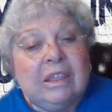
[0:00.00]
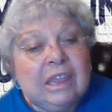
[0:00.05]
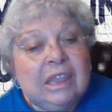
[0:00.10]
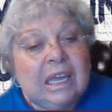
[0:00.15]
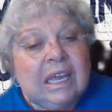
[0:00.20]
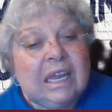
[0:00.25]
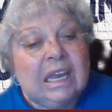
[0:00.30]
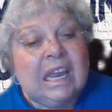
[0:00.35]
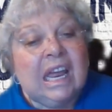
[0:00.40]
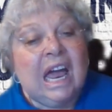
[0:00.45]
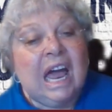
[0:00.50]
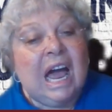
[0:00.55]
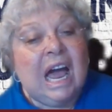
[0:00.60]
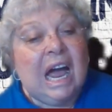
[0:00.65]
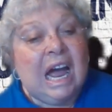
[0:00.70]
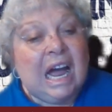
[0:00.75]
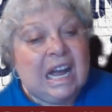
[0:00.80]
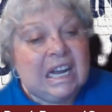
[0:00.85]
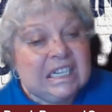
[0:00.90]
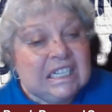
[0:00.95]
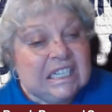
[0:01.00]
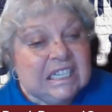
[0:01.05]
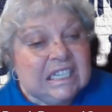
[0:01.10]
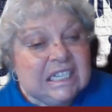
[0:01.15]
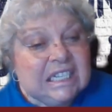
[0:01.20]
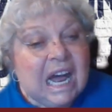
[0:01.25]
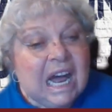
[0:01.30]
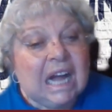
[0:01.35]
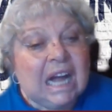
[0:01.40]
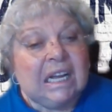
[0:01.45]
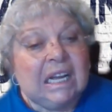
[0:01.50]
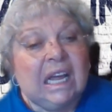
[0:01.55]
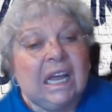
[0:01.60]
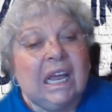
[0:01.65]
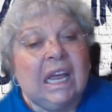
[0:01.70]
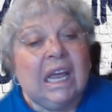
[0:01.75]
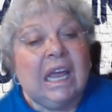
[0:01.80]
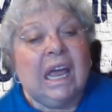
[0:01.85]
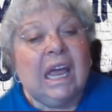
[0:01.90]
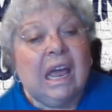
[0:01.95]
the "I suck,
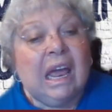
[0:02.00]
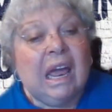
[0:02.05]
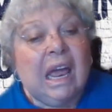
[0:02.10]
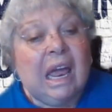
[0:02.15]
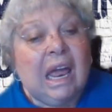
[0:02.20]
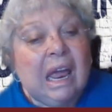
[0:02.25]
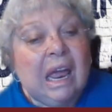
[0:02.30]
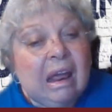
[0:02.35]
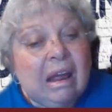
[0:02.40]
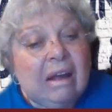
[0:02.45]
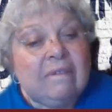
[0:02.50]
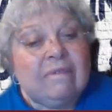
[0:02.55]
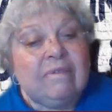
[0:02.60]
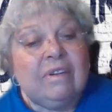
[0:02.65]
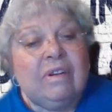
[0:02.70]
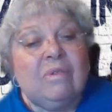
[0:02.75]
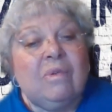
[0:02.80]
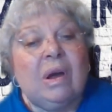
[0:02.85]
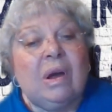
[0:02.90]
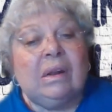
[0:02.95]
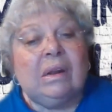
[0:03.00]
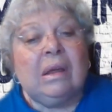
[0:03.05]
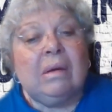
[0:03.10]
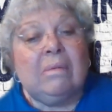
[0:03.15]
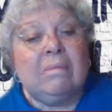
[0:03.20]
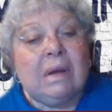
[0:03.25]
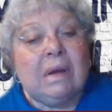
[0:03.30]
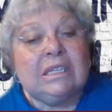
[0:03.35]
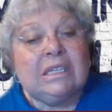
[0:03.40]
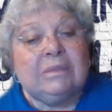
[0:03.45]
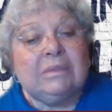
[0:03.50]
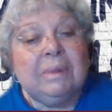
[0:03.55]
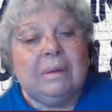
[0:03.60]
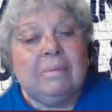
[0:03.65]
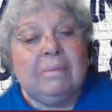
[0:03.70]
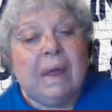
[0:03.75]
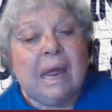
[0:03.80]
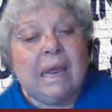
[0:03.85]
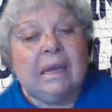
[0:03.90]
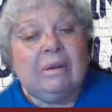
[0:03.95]
everyone must
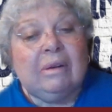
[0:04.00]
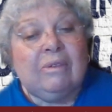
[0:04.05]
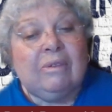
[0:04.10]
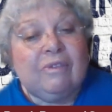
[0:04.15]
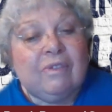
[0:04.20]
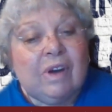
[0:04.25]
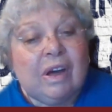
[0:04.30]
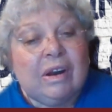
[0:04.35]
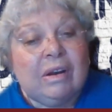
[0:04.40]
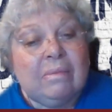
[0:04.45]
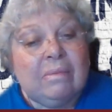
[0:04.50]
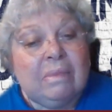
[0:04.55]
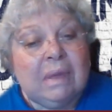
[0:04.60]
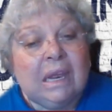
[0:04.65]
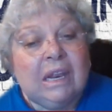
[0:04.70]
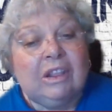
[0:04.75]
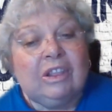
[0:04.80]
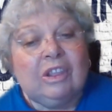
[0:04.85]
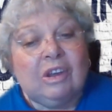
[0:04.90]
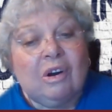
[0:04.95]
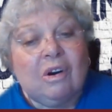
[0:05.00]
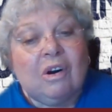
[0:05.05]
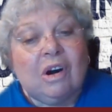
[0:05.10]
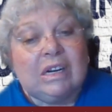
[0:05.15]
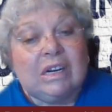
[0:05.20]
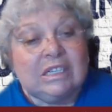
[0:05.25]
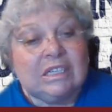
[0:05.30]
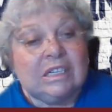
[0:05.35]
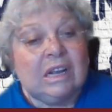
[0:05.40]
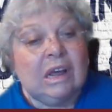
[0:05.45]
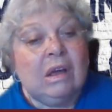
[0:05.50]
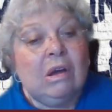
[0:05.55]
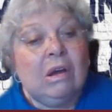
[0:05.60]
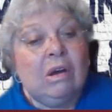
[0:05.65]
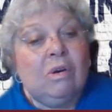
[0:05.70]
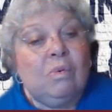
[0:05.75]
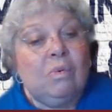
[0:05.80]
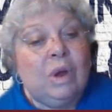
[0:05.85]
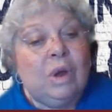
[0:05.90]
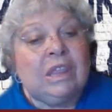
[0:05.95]
be making fun of me" thoughts
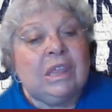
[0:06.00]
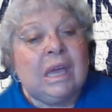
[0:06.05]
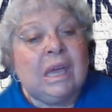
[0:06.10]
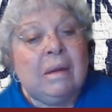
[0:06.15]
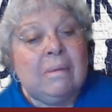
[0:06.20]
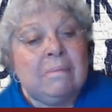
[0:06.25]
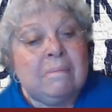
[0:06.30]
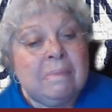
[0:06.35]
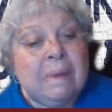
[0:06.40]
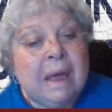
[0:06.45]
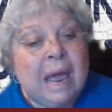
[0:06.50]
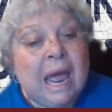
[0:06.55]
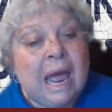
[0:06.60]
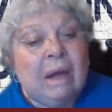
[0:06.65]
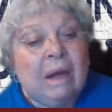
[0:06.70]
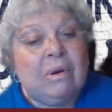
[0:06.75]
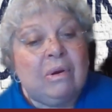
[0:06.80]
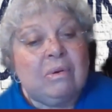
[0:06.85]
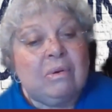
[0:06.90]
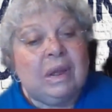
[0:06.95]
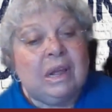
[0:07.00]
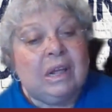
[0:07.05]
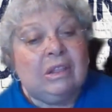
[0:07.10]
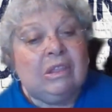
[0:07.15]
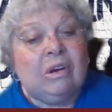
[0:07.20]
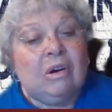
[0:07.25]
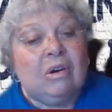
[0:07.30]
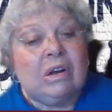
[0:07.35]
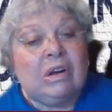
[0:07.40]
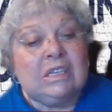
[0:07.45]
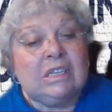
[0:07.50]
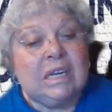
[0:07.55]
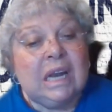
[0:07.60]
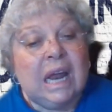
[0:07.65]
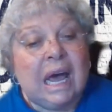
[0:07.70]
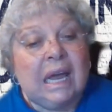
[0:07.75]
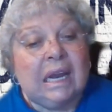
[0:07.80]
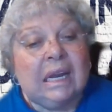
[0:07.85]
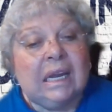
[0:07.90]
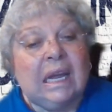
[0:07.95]
with empowering thoughts
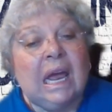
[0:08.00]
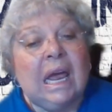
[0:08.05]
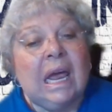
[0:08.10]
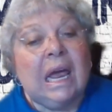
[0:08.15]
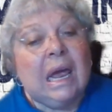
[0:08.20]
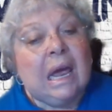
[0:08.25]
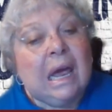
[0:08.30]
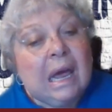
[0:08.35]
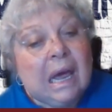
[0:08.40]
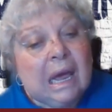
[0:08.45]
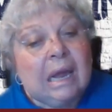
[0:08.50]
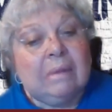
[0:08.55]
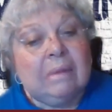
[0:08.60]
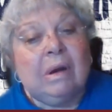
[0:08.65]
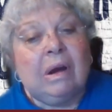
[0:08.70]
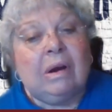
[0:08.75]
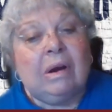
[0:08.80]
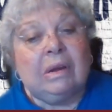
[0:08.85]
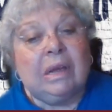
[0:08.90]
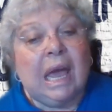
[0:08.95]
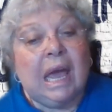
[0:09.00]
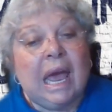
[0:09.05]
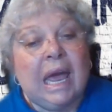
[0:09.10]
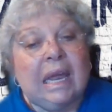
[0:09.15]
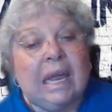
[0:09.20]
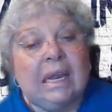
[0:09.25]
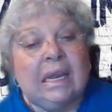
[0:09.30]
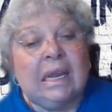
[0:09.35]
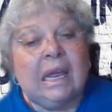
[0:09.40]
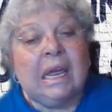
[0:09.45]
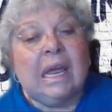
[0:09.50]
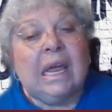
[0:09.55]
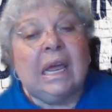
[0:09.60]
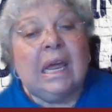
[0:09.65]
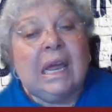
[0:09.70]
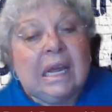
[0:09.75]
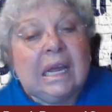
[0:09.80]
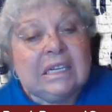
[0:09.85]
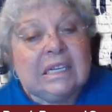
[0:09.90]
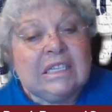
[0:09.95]
like, "I'm okay,
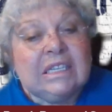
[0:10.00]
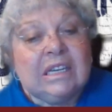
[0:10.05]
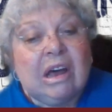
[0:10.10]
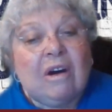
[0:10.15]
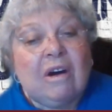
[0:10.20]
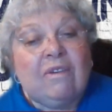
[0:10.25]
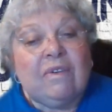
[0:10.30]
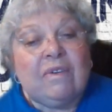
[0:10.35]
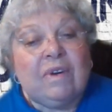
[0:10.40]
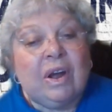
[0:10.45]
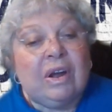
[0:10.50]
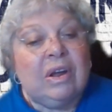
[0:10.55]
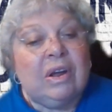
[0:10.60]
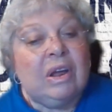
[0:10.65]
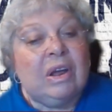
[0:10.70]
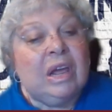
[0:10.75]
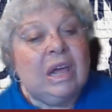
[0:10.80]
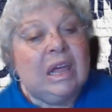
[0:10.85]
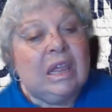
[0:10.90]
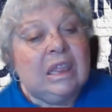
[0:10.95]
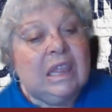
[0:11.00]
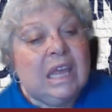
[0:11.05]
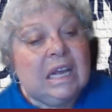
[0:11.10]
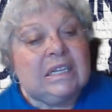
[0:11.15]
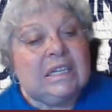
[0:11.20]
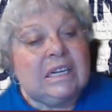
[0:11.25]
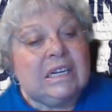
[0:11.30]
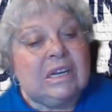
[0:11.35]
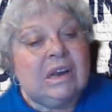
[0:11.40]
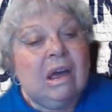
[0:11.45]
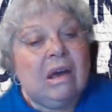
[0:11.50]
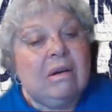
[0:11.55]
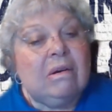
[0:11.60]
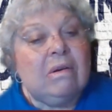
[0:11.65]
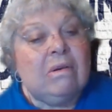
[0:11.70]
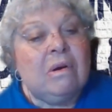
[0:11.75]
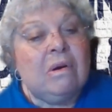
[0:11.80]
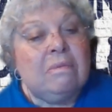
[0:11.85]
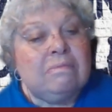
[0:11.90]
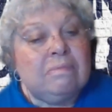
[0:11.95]
it's over. There's
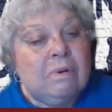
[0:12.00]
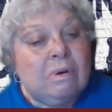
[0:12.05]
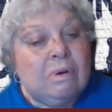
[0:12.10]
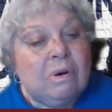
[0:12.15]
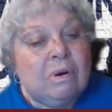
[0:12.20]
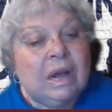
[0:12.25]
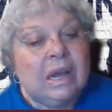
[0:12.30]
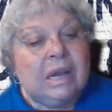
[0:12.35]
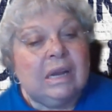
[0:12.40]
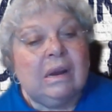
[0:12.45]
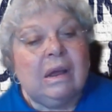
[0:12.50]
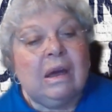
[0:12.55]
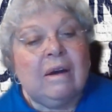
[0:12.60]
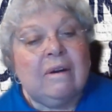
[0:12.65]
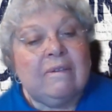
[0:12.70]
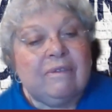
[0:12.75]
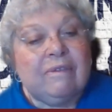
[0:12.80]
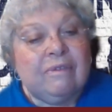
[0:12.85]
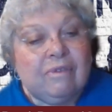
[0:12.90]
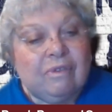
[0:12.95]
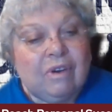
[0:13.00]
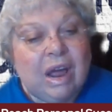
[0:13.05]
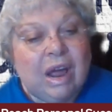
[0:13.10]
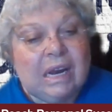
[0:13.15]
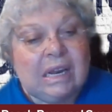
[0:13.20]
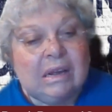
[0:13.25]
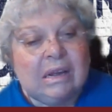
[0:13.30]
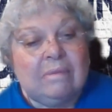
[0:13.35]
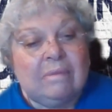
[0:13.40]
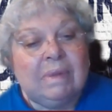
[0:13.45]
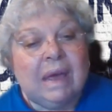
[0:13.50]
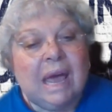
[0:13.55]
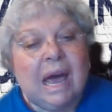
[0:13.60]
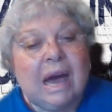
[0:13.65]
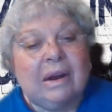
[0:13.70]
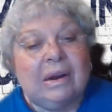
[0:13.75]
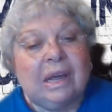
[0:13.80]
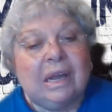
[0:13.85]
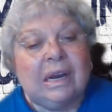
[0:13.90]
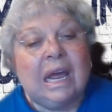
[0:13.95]
no point of fretting
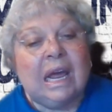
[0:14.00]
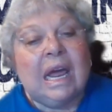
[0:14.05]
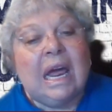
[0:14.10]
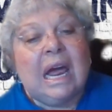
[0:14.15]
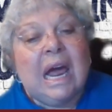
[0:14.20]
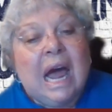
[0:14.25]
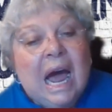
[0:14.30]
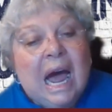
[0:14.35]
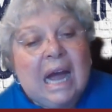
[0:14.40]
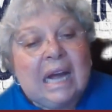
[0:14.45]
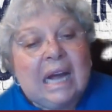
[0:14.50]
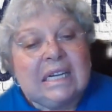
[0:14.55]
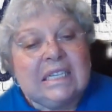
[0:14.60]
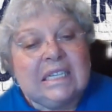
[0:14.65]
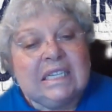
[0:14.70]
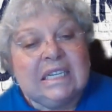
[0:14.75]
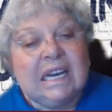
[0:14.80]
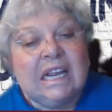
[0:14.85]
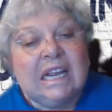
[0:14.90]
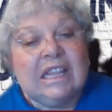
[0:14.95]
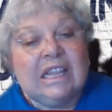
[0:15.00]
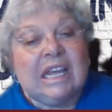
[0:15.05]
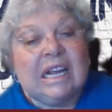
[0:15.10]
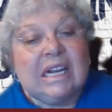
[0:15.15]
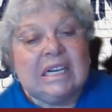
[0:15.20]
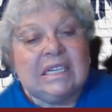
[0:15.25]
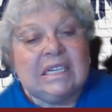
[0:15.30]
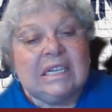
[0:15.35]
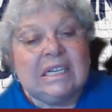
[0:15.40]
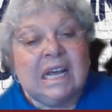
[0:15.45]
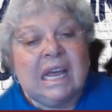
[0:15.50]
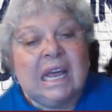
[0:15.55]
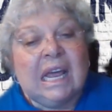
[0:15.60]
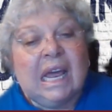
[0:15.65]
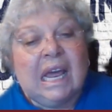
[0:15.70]
about it. I see this